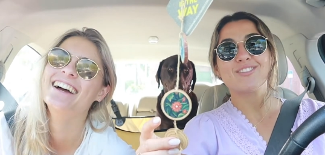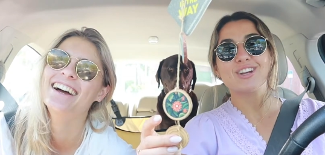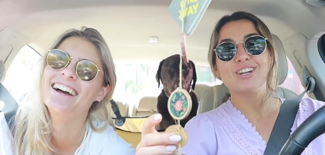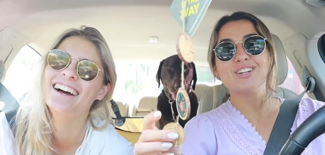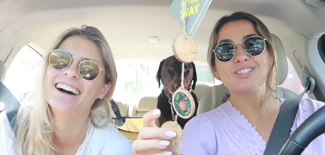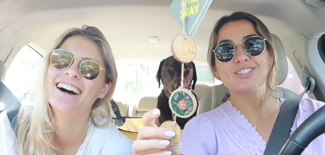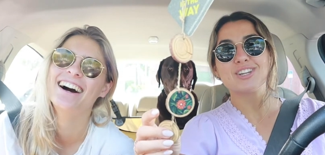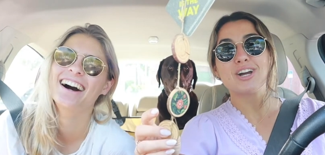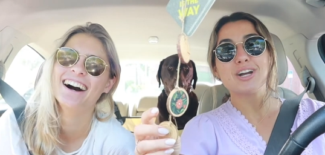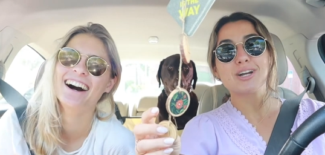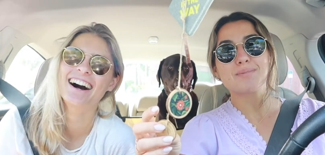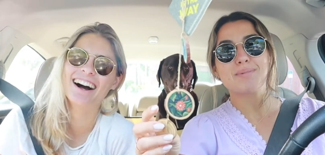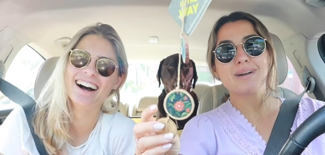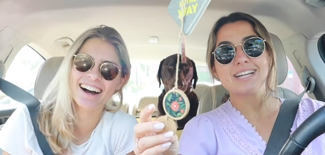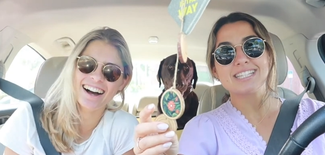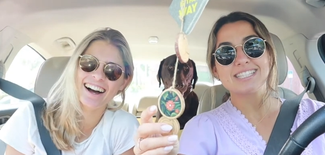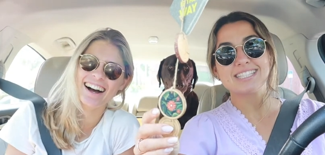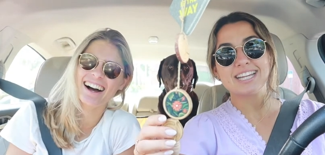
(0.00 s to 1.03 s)
Speaker 1: Real Talk
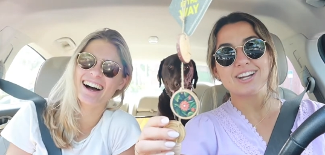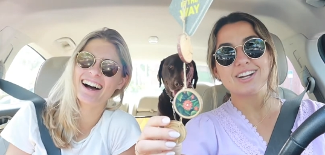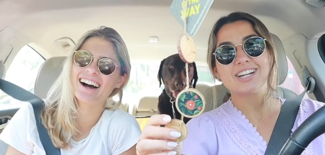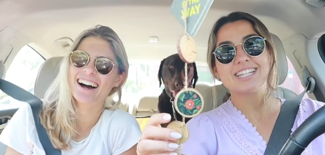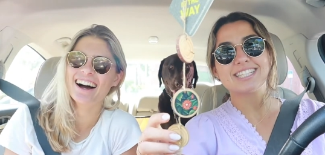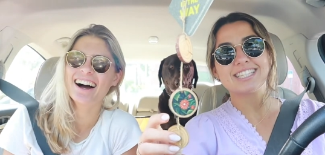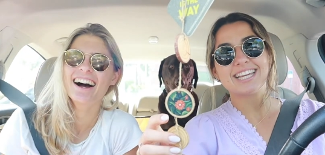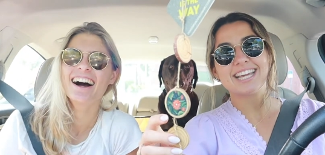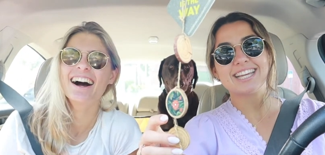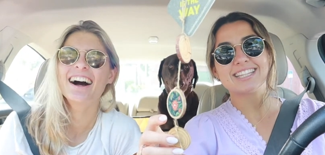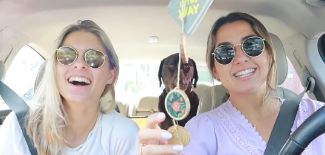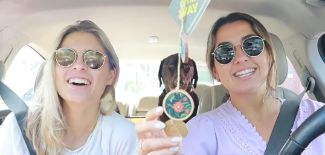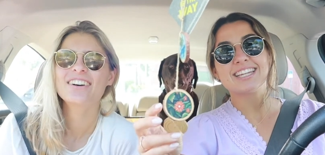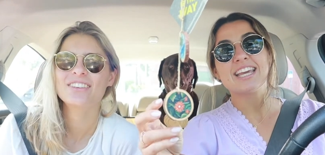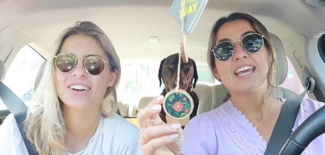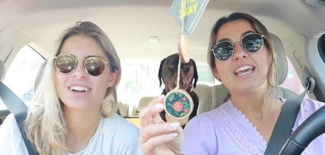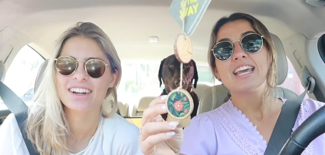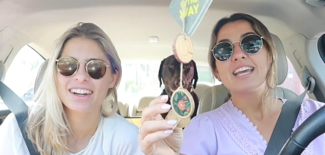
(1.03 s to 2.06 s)
by Sarah and Kaitlyn.
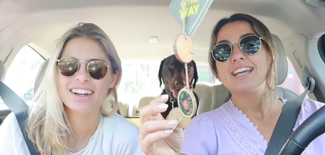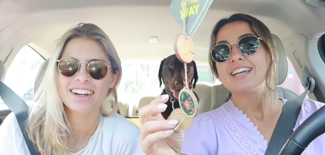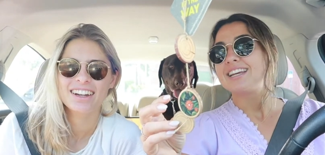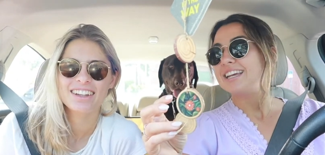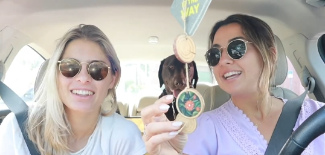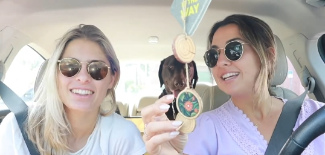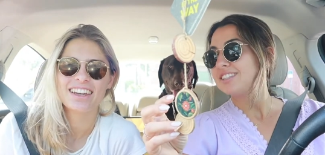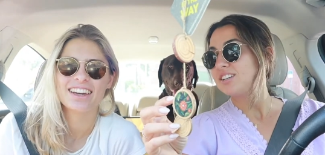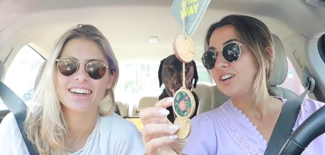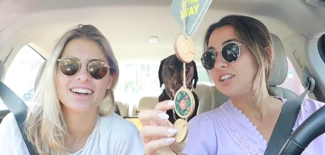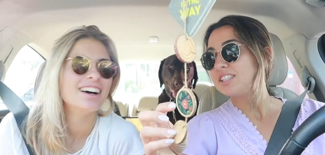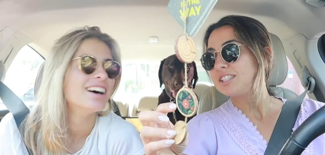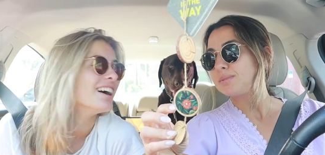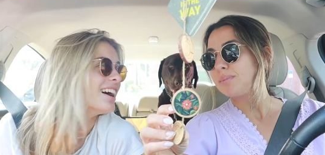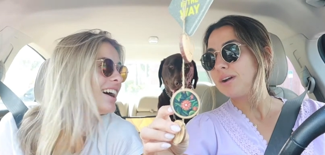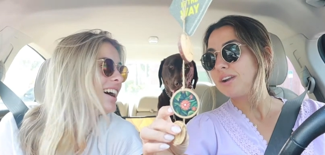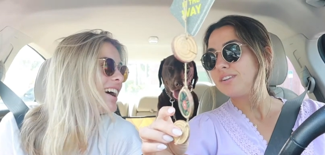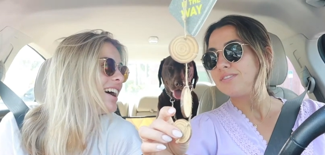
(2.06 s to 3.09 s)
We're, it's yeah. on
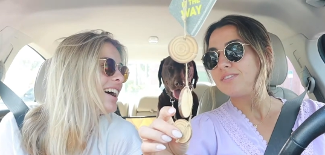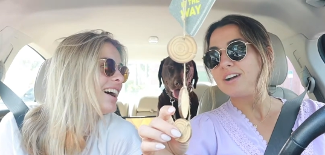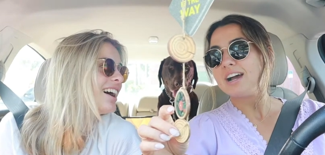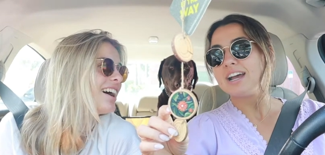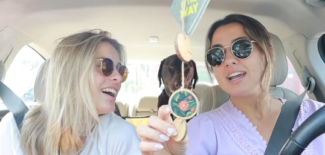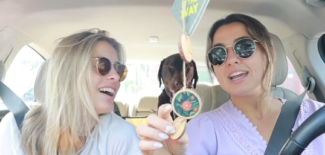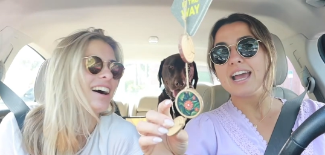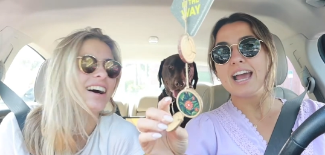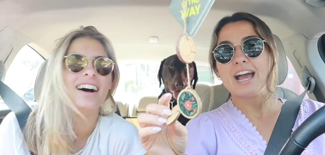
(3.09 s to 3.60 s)
Spotify.